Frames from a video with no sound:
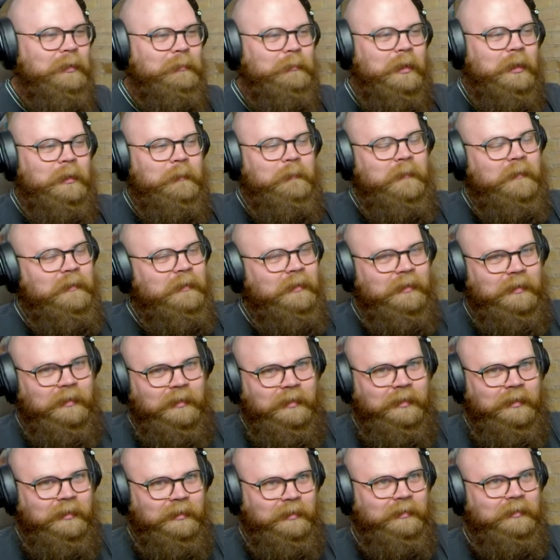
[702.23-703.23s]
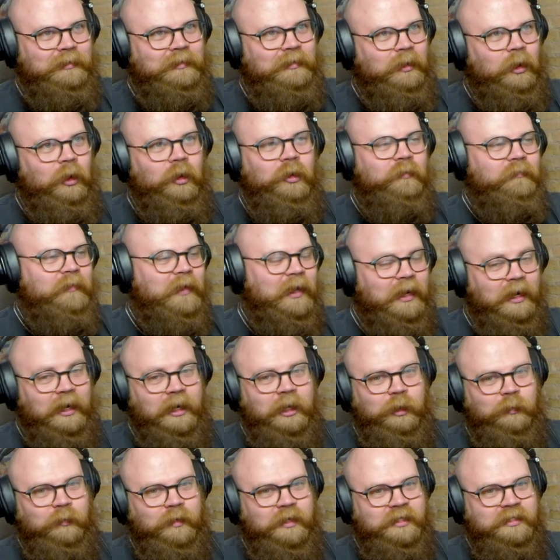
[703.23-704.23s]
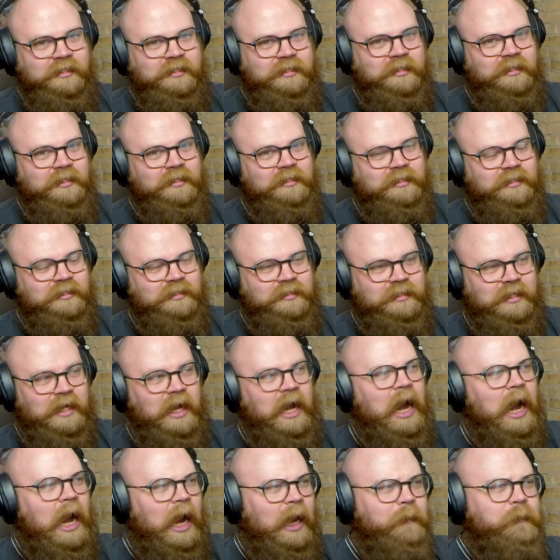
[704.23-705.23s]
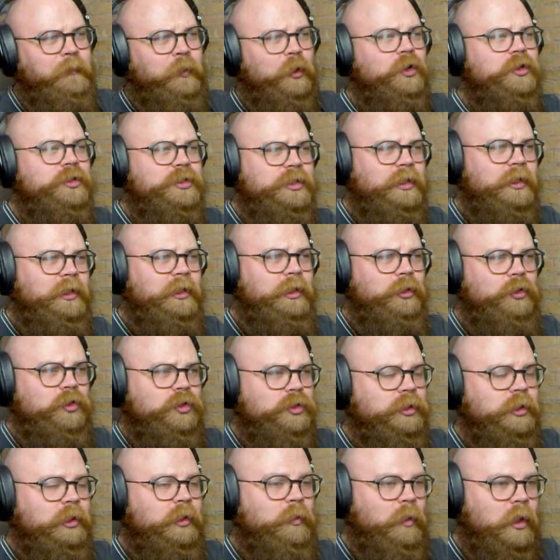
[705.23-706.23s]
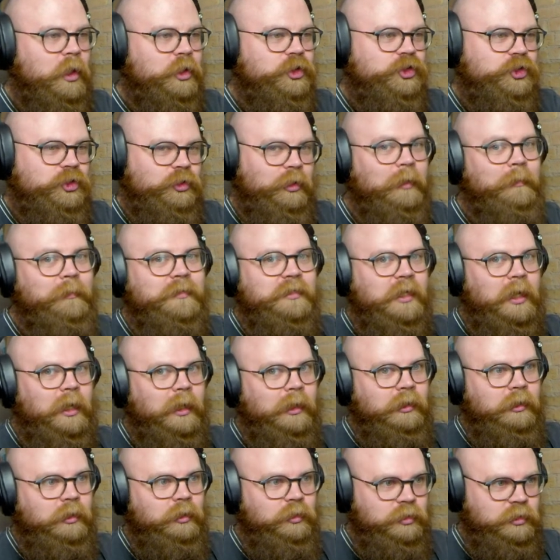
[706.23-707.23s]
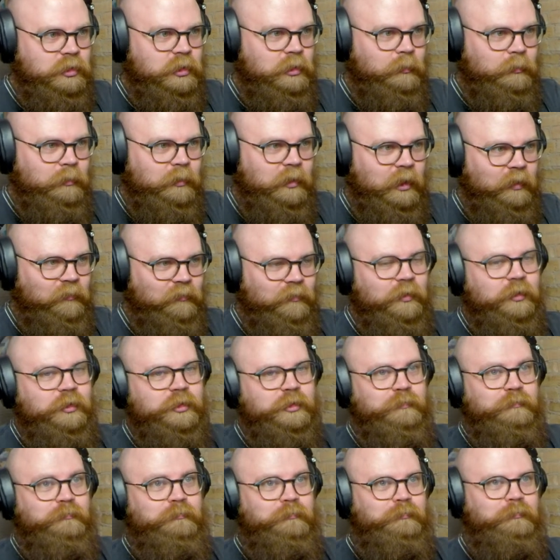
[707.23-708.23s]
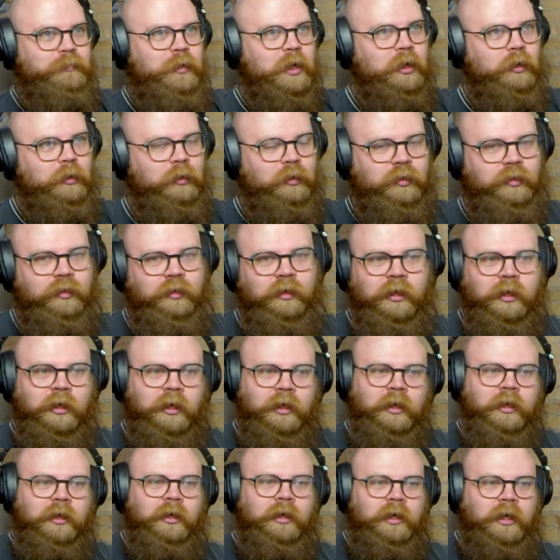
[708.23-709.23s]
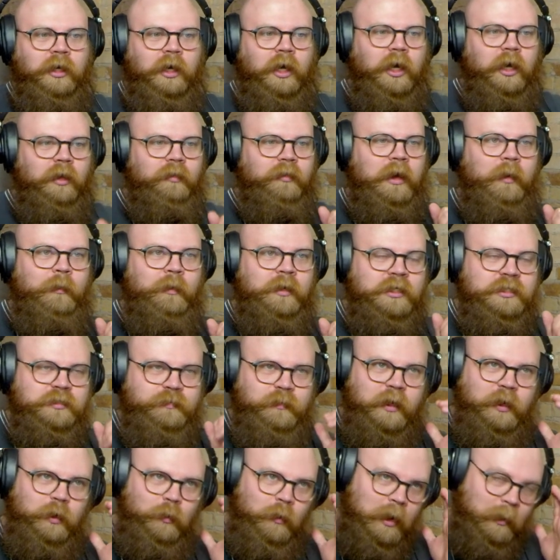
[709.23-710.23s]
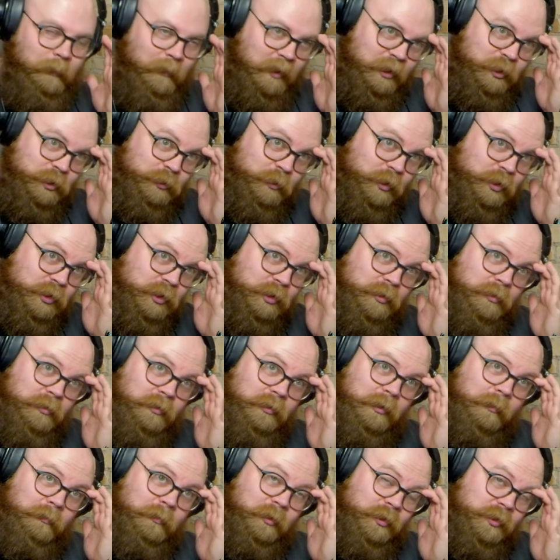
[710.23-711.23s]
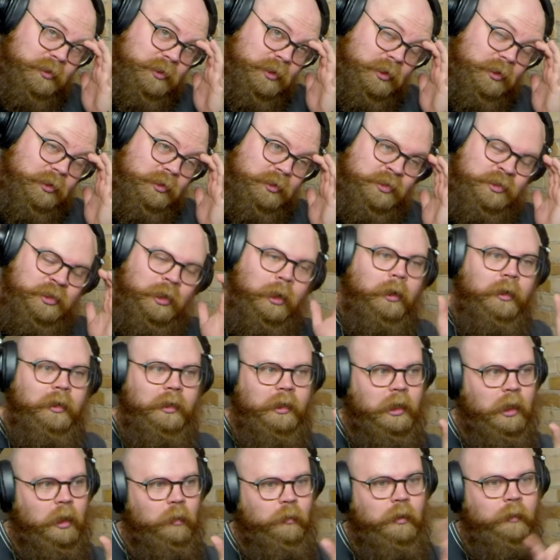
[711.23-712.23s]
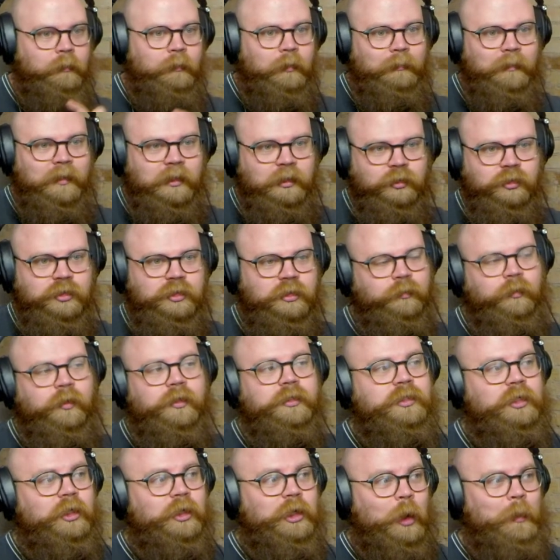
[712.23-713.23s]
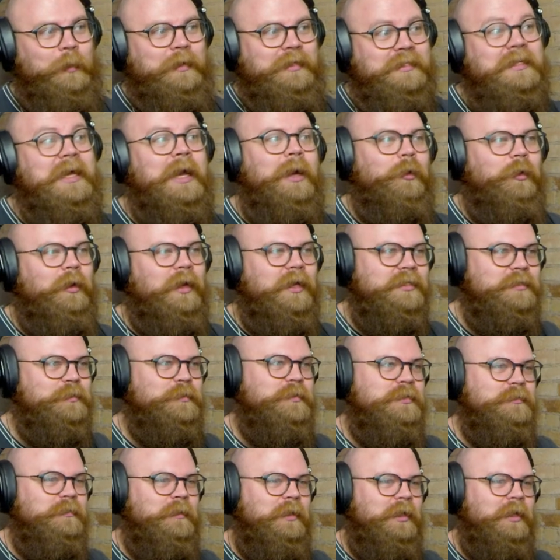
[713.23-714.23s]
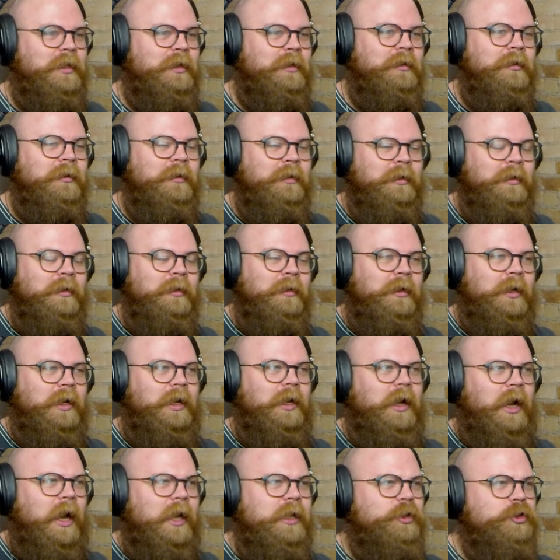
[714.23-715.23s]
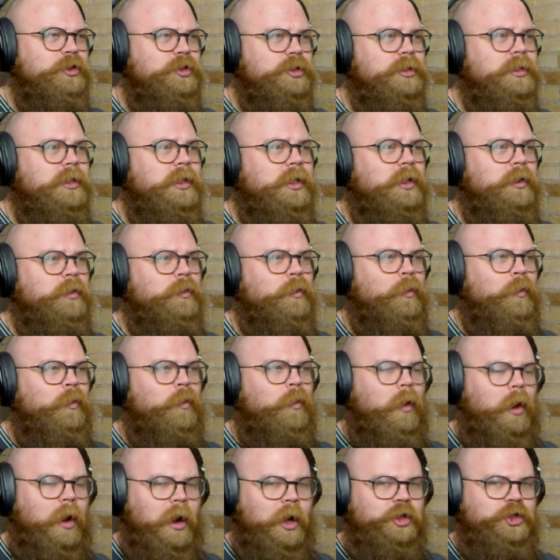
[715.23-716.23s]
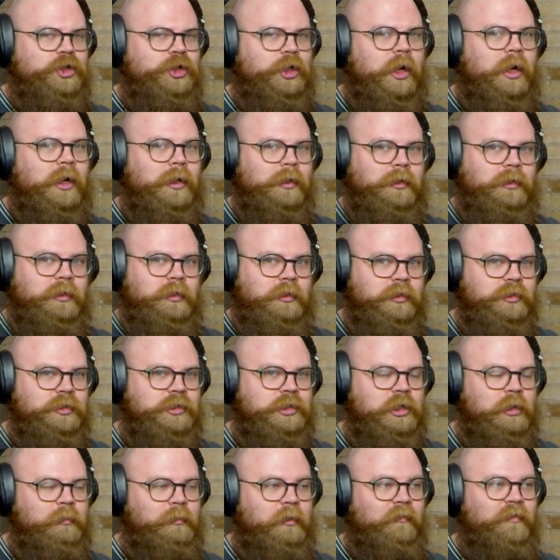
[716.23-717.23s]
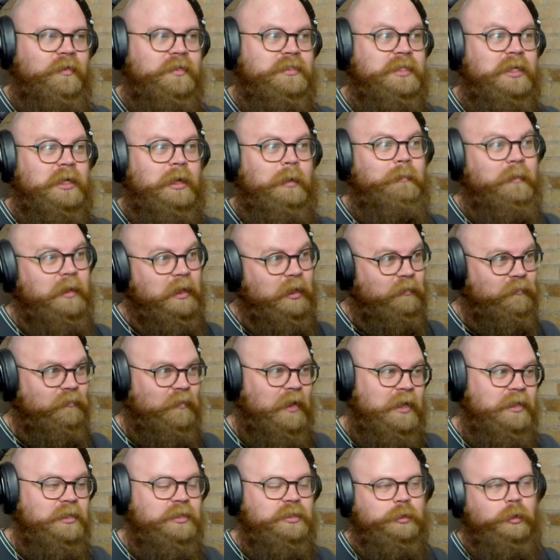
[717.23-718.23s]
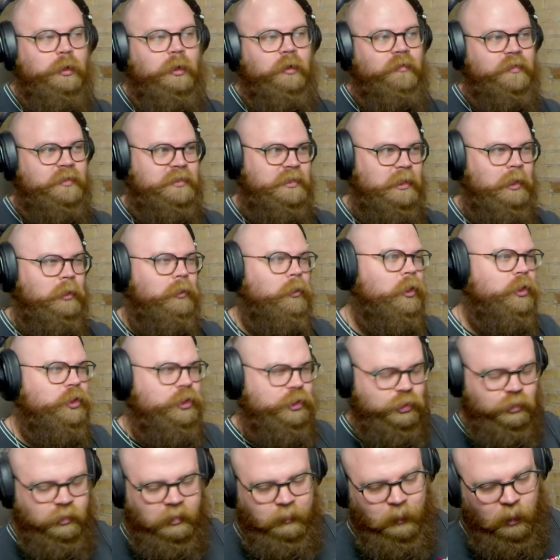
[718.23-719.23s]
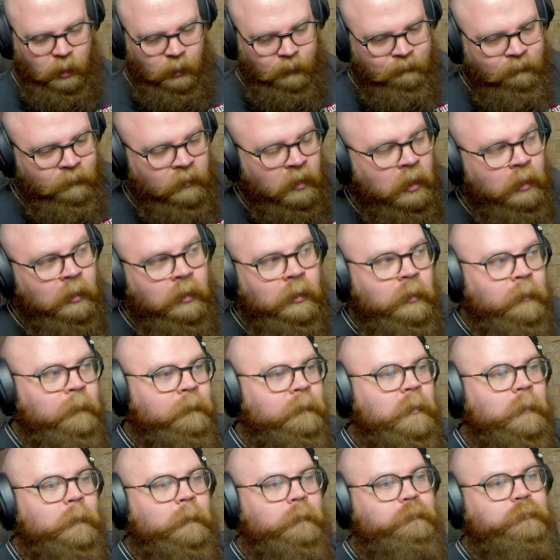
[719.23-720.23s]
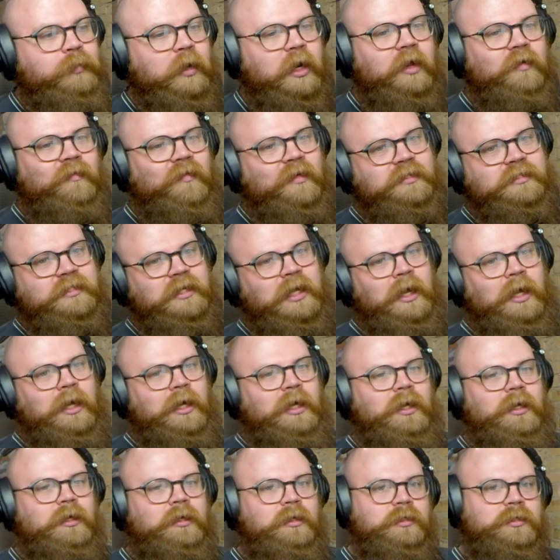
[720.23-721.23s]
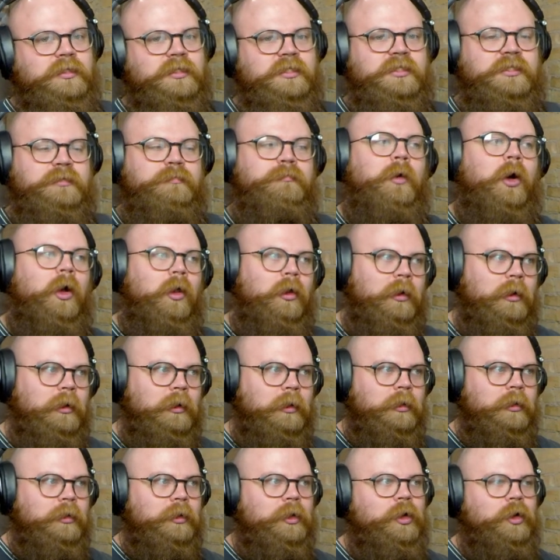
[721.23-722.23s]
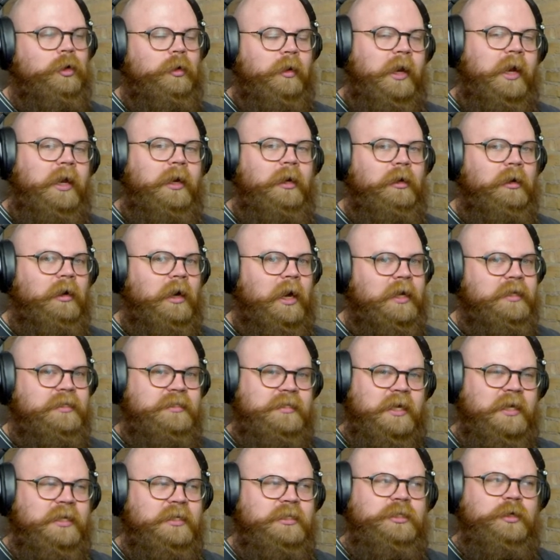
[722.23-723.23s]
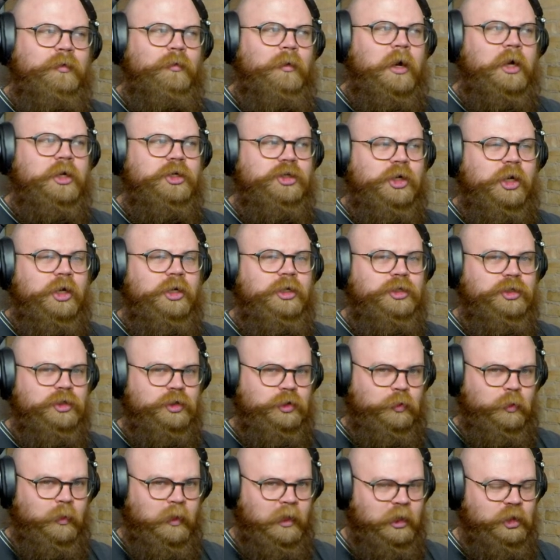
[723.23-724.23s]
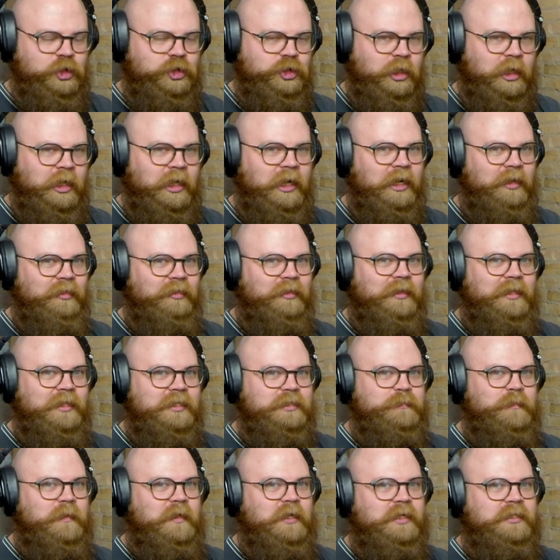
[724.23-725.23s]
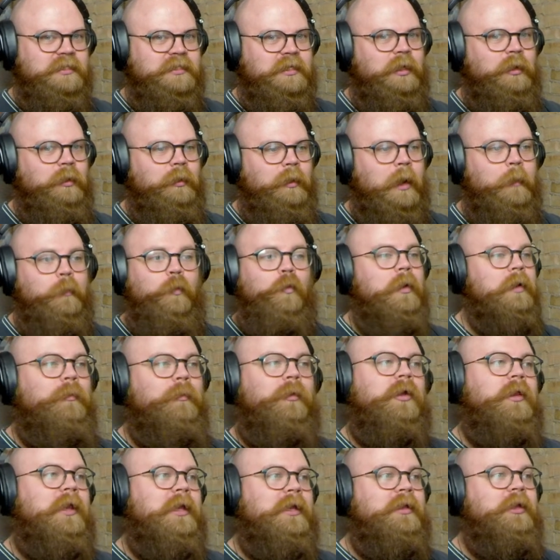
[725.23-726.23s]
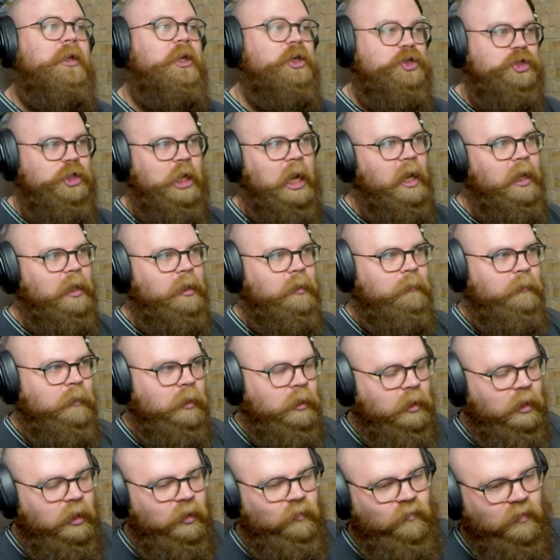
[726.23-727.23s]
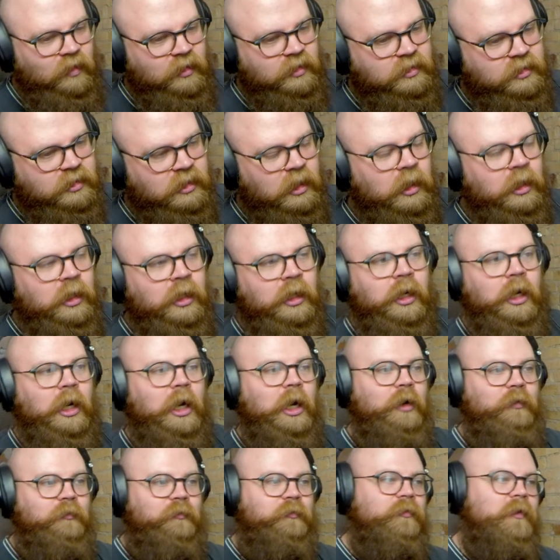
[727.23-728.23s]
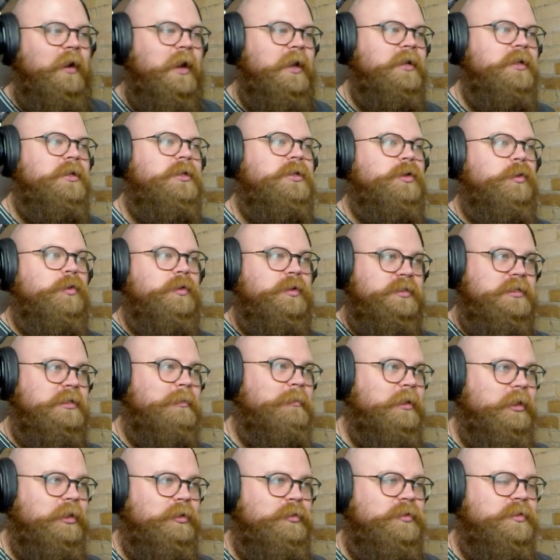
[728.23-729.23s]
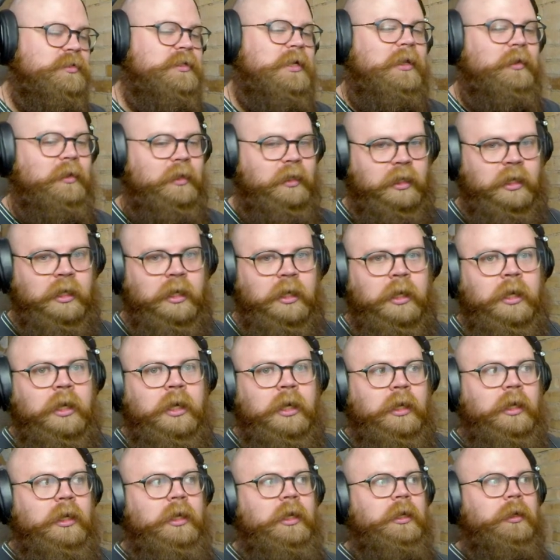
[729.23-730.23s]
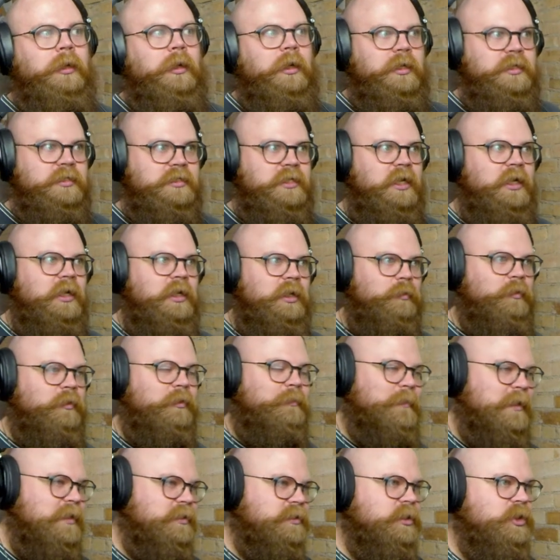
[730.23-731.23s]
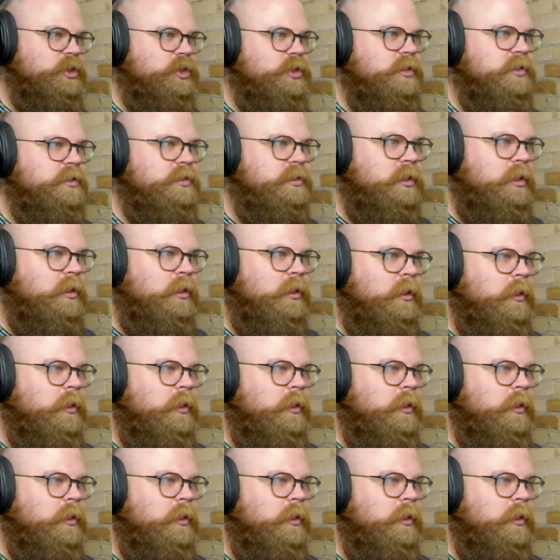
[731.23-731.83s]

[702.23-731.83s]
my opinion on all of that, anyways, is I personally usually watch streams on YouTube if there's both. Uh, that would explain why my Twitch numbers are starting to go up and my YouTube ones are going down as we speak. Uh, I usually watch on YouTube if it's like a big event or if it's like a large streamer. But if it's a smaller creator, I tend to watch on Twitch. And I think that's because I'll, I'm way likely to chat if it's a friend or somebody who's not like inundated with messages.